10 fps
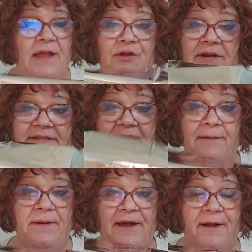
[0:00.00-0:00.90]
You're going to
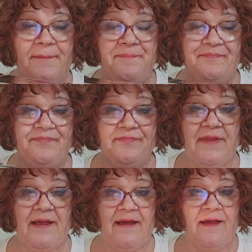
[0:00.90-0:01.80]
tape it up
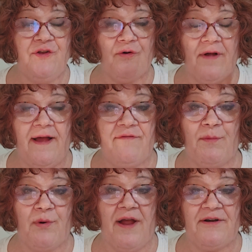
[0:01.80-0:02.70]
and you're going to have the
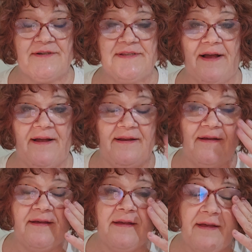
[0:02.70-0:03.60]
brighter side
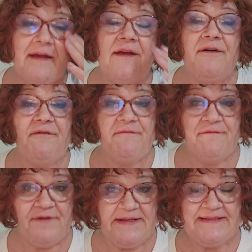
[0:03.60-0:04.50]

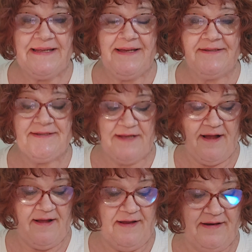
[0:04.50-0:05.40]
facing
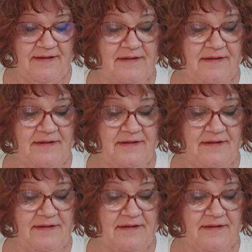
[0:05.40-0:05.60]
inside